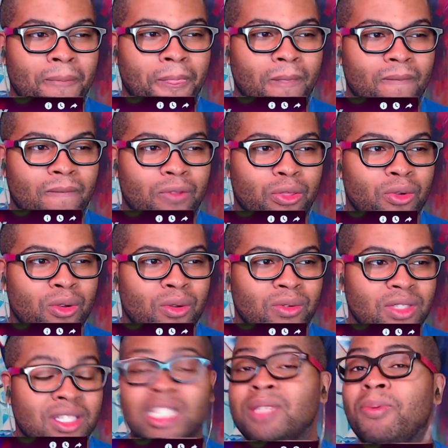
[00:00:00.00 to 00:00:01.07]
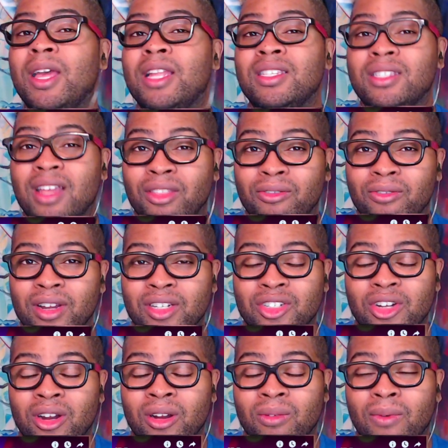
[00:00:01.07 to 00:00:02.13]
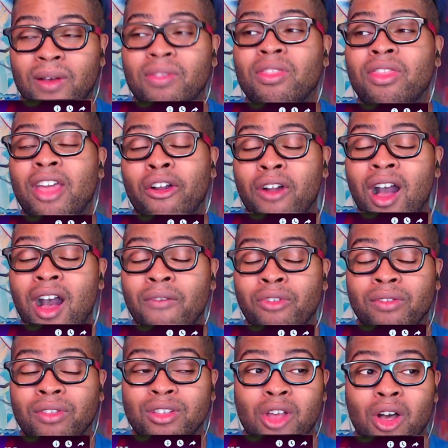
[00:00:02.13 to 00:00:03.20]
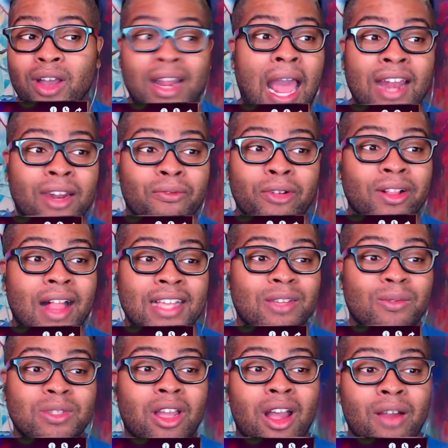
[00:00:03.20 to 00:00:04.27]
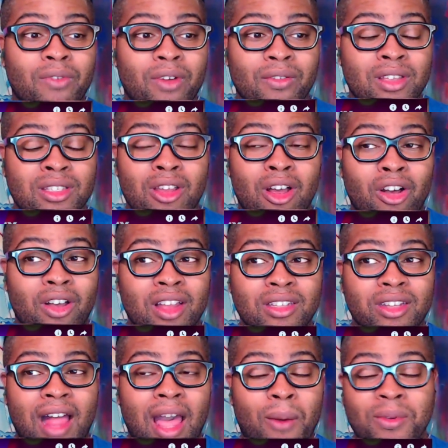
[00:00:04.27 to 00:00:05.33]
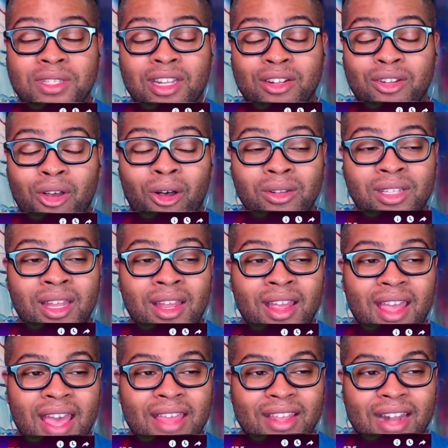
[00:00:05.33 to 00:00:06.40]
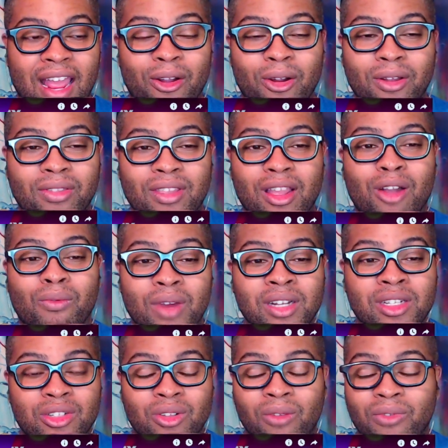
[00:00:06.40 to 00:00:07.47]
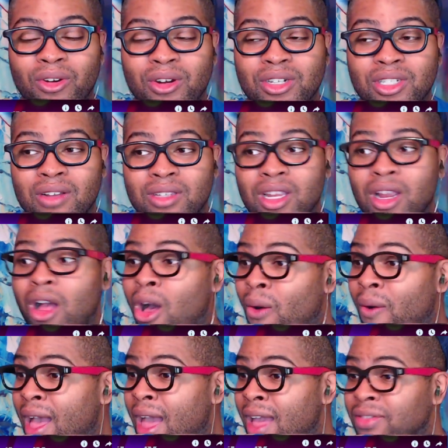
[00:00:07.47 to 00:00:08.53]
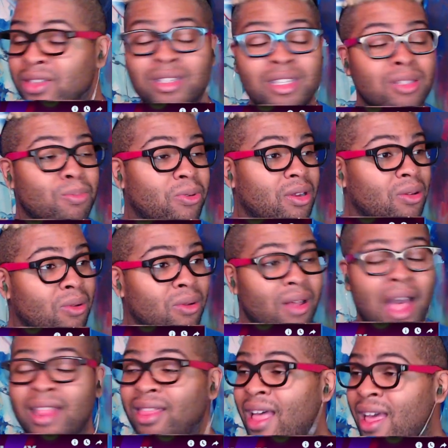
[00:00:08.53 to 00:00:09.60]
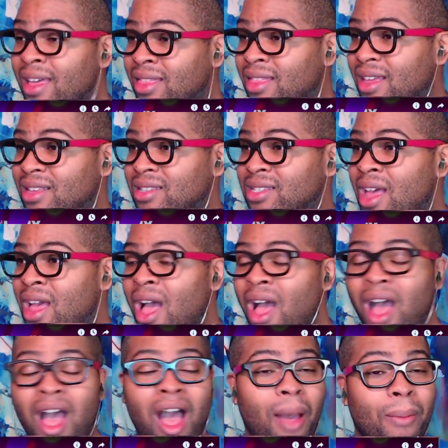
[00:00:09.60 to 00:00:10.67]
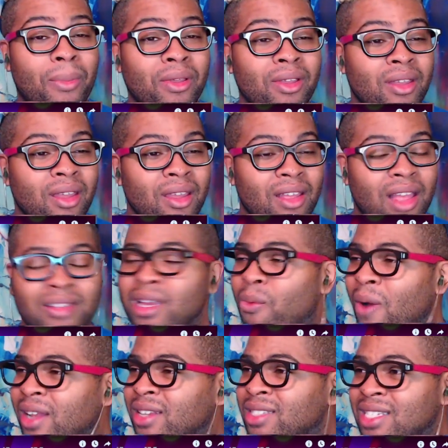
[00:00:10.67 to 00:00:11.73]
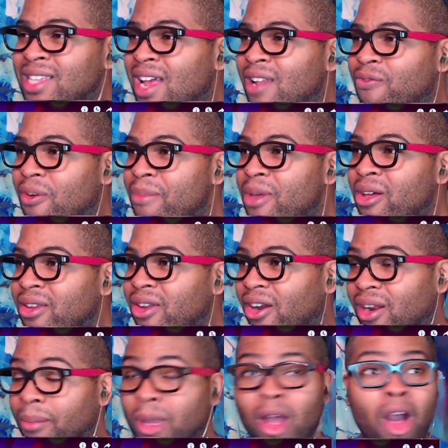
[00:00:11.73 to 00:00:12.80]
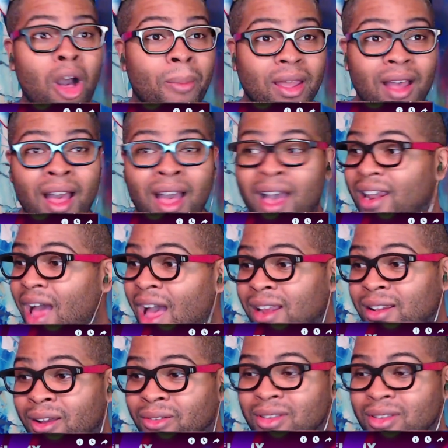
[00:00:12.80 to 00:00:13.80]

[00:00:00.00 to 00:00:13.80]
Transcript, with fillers: through Sixpence None the Richer, their cover of the song, and I didn't realize it was a cover of the song until I was an adult, and then I heard the original version. I was like, oh hey, this is pretty cool, I like this. I was like, why does this sound familiar? And I'm like, oh my god, I know this